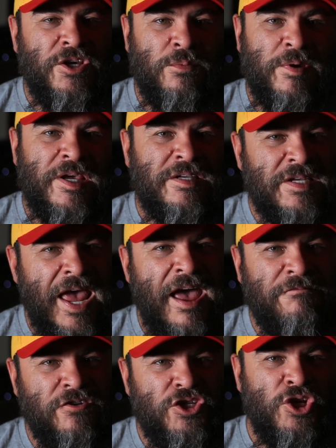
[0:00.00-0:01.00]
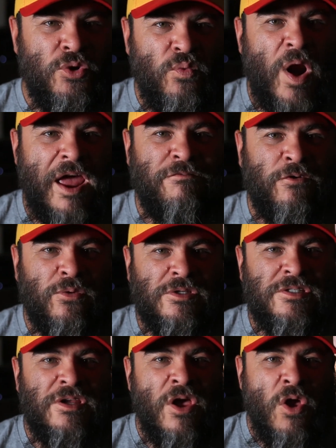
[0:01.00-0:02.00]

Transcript: because I have 2 rifles,